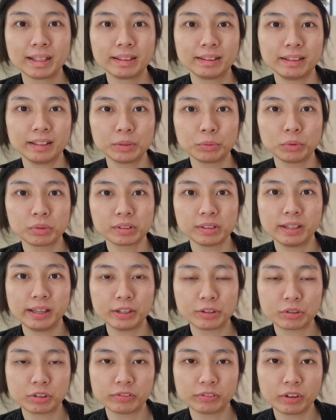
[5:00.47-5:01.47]
This wasn't an
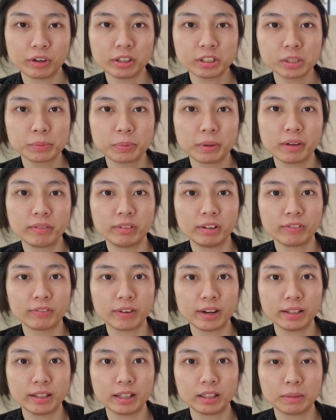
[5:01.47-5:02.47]
issue for us, but if you
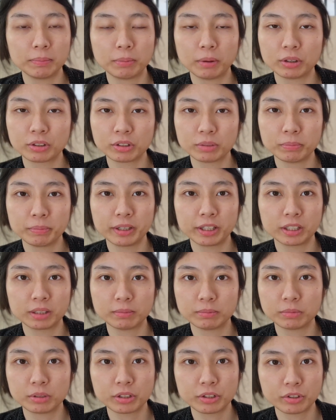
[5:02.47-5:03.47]
find that the bottom
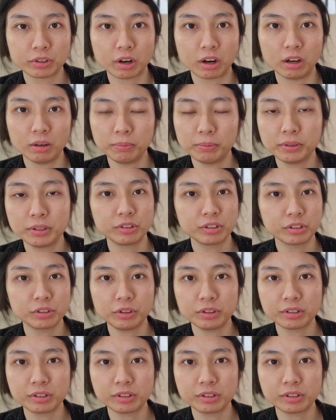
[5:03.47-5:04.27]
becomes sharp, just use